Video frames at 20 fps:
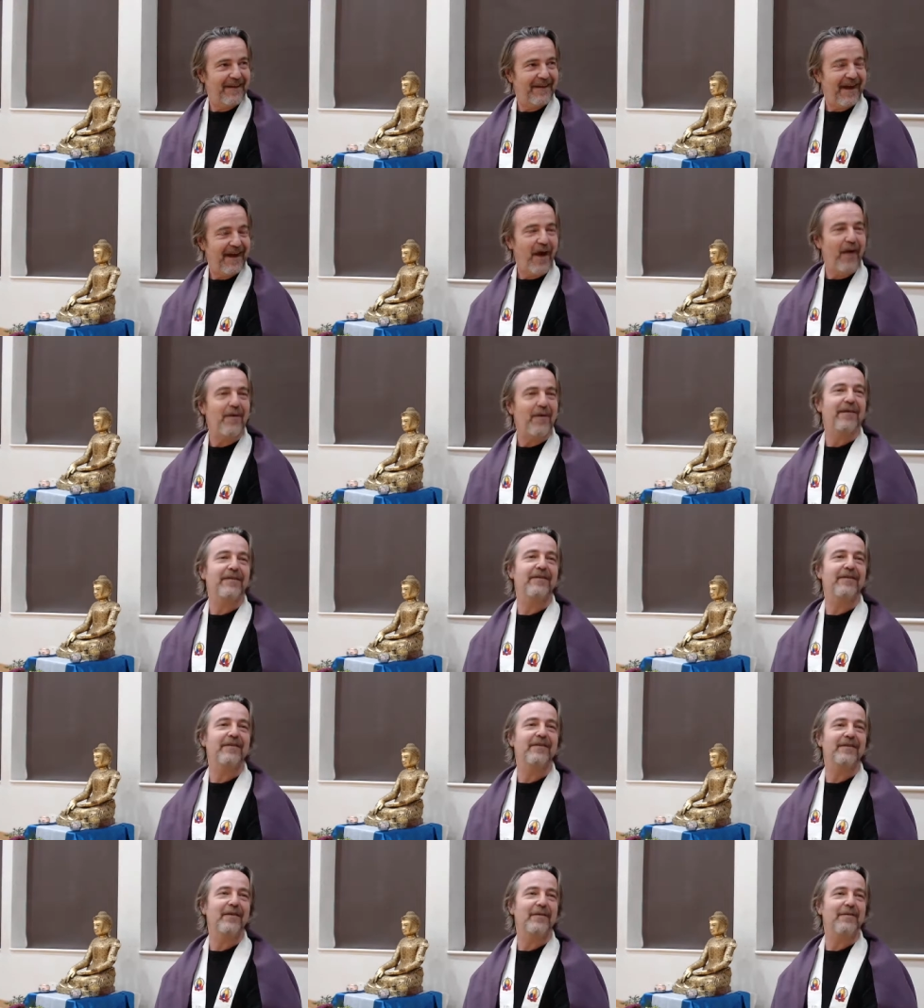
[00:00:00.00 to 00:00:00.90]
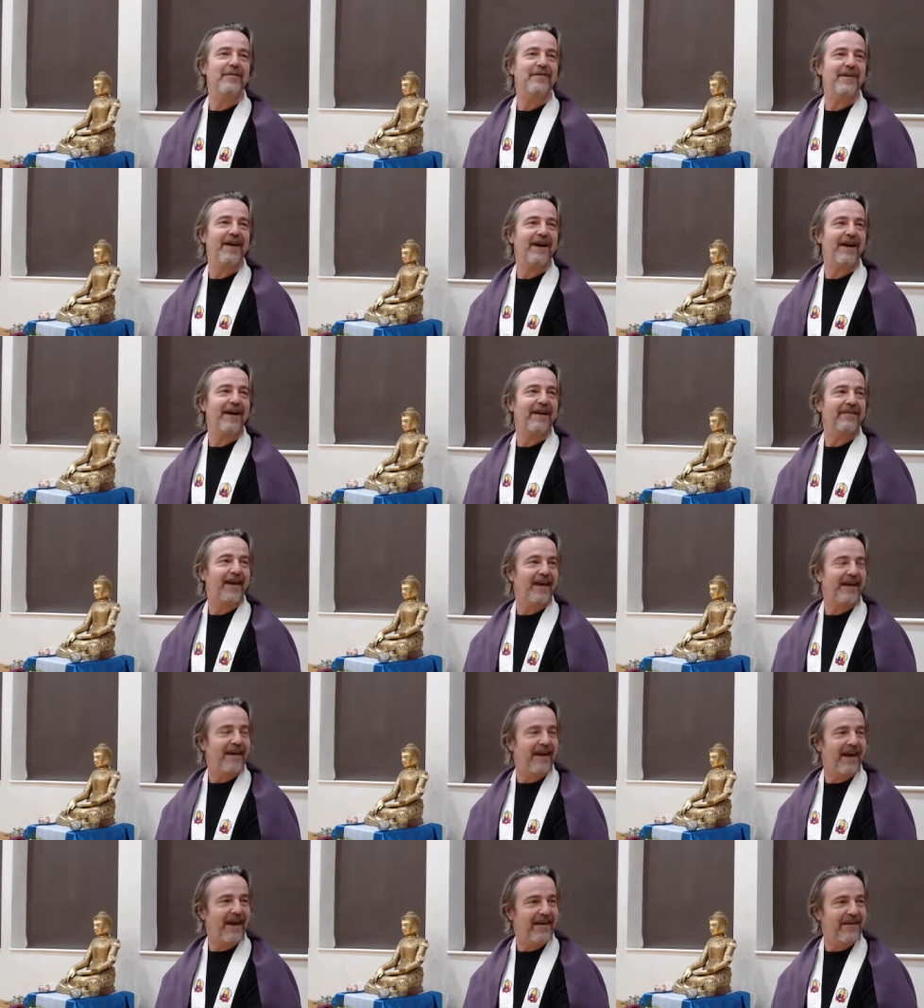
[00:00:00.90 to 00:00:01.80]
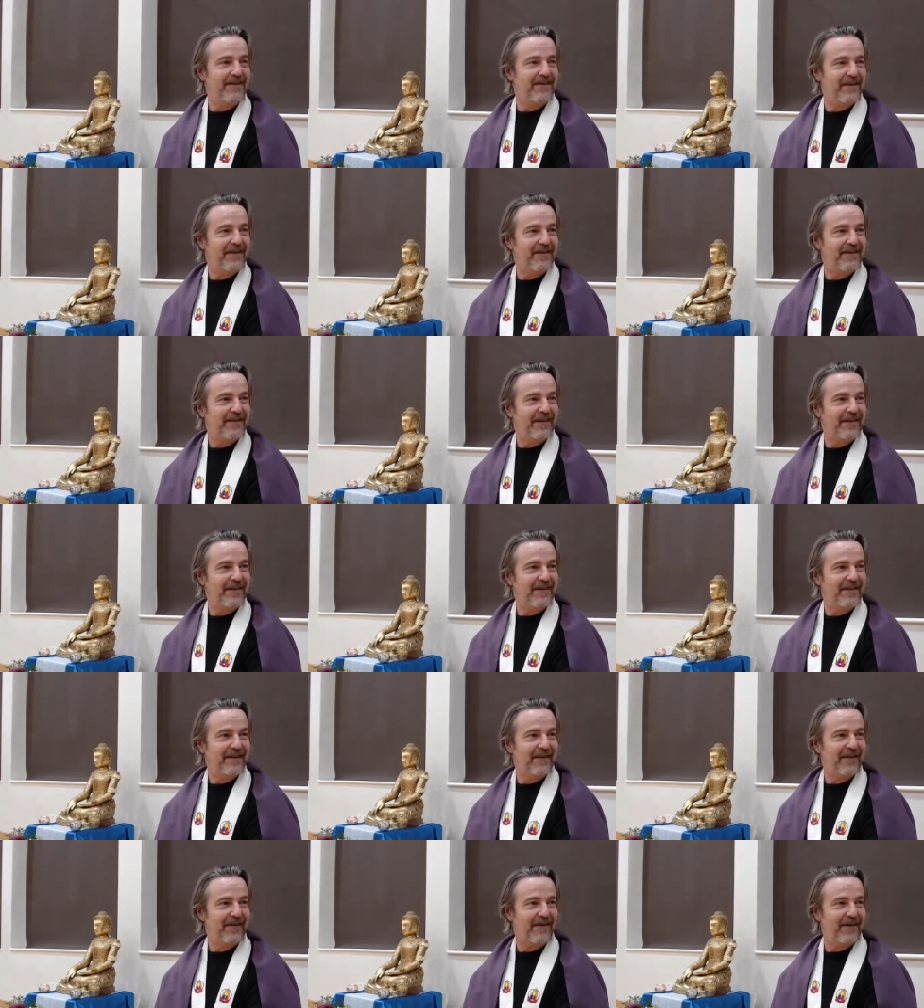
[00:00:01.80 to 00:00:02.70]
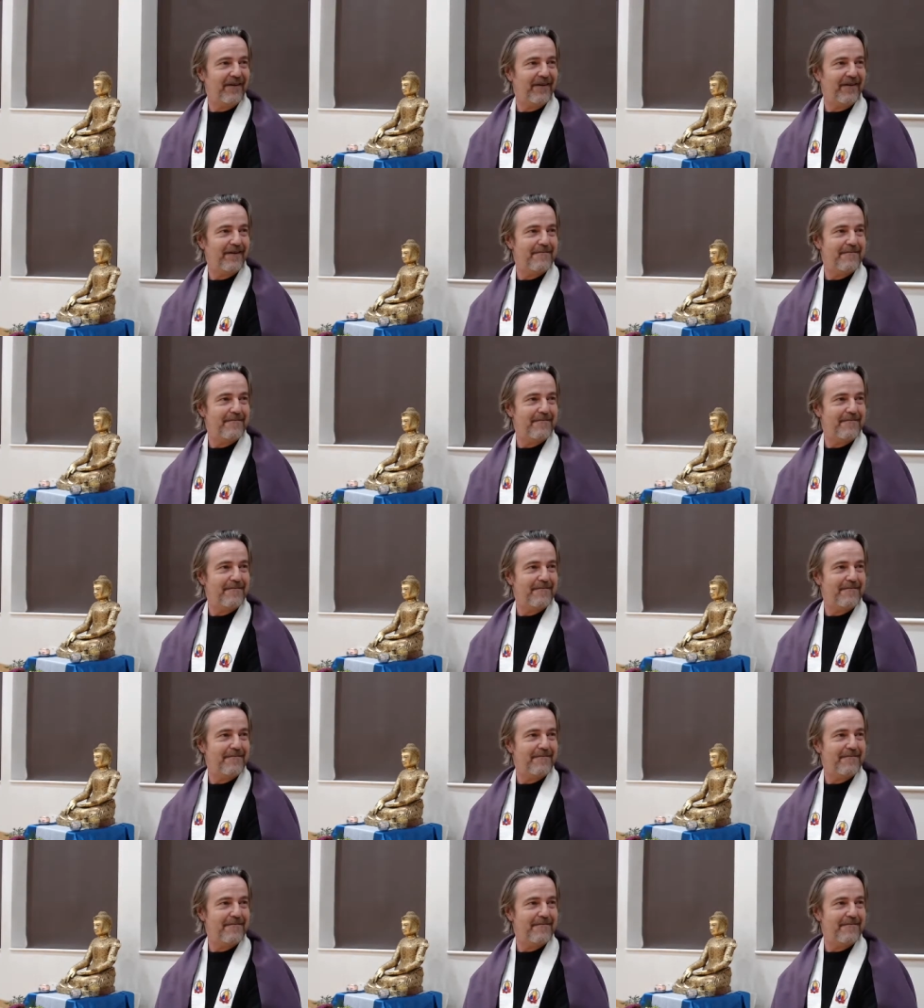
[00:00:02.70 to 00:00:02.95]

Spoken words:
Oh yes, a Zoom chat at 8:30. Is that right?